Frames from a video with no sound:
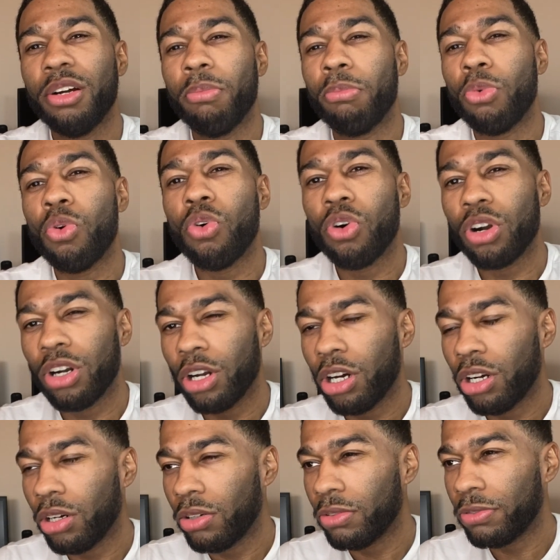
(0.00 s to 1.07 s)
more
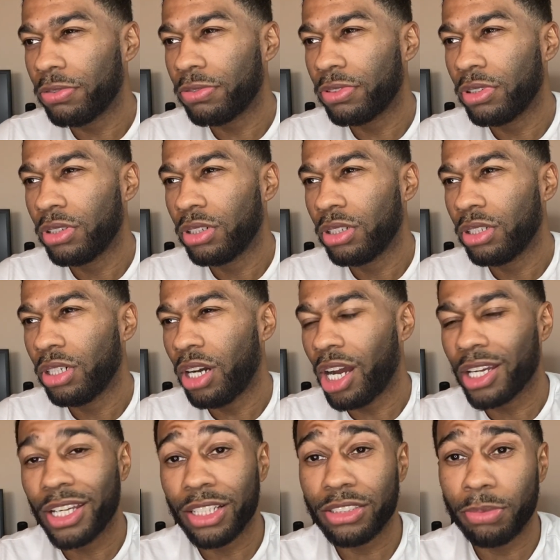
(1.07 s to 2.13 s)
of,
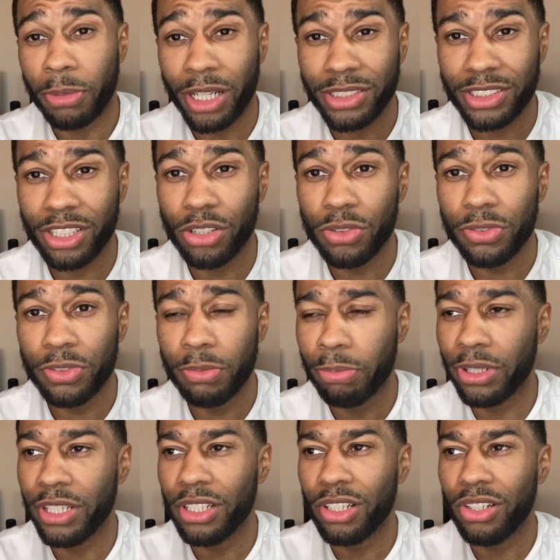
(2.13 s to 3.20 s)
I guess, myself,
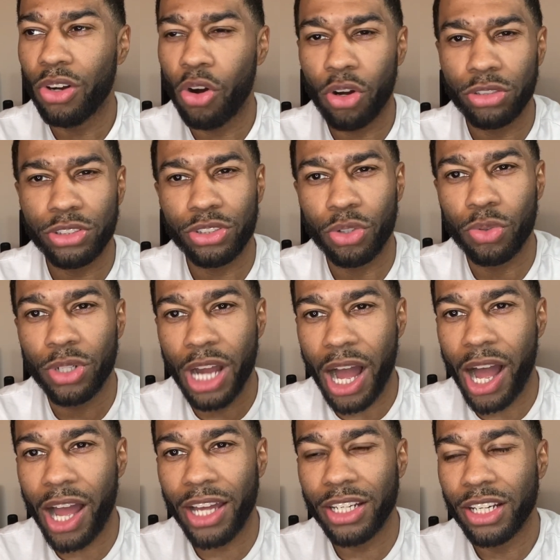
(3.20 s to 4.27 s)
but also
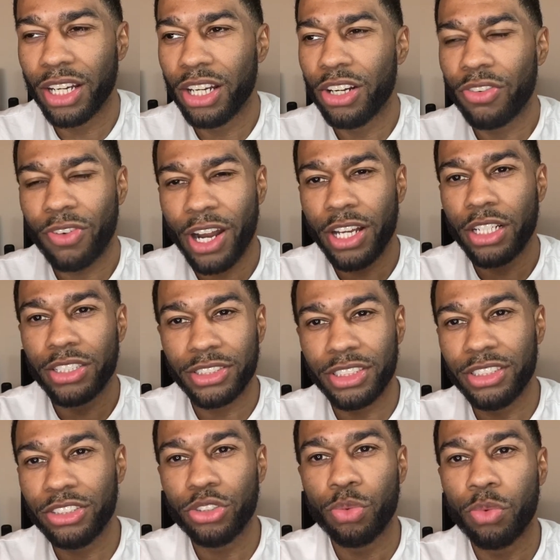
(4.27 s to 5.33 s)
God, right? Because
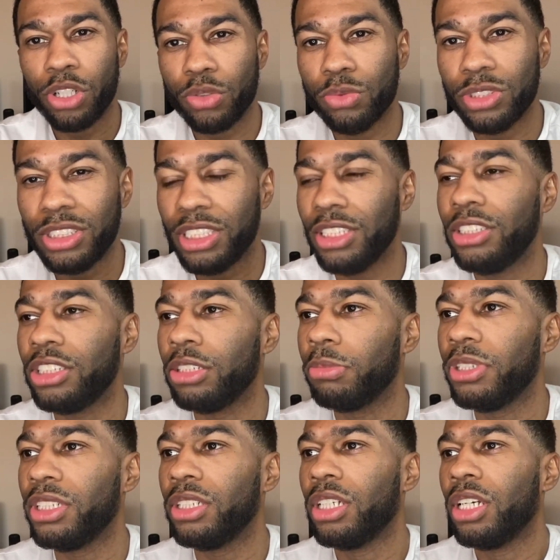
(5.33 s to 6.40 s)
He's the one who's teaching
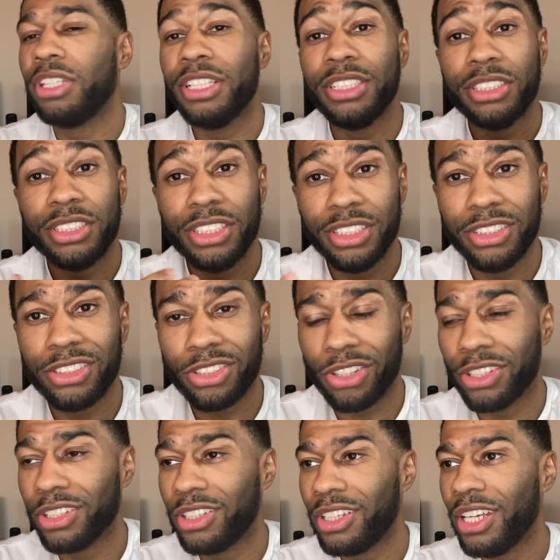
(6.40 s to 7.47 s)
me these these
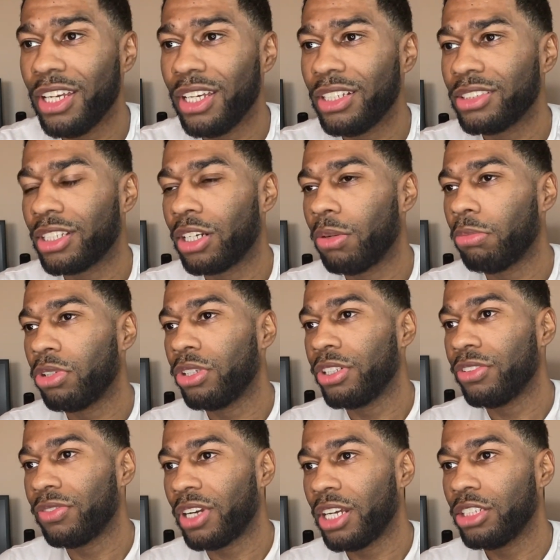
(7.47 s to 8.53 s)
certain things that I'm
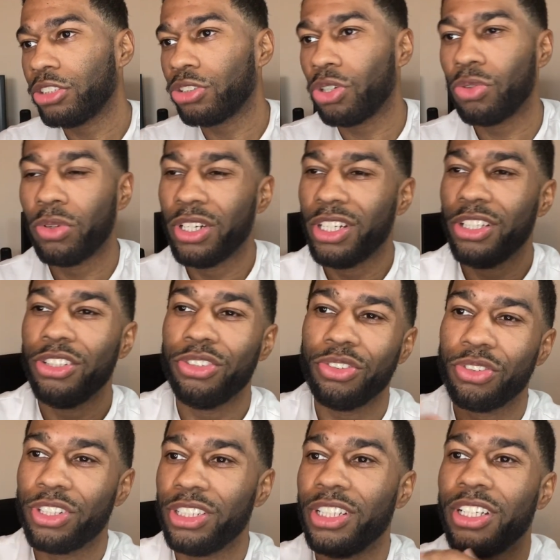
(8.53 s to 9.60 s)
learning, right? So you
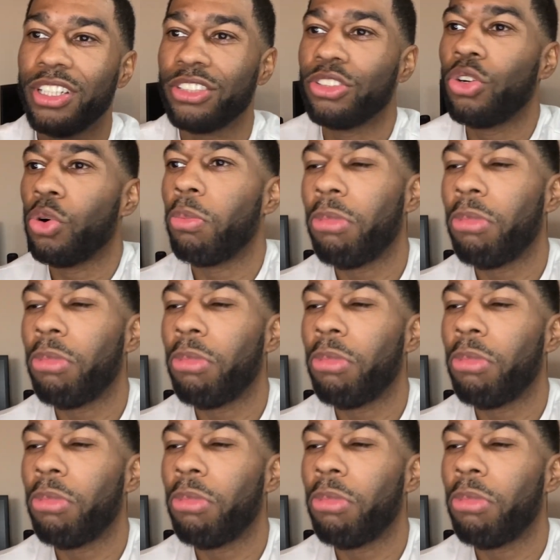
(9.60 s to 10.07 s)
know, the years go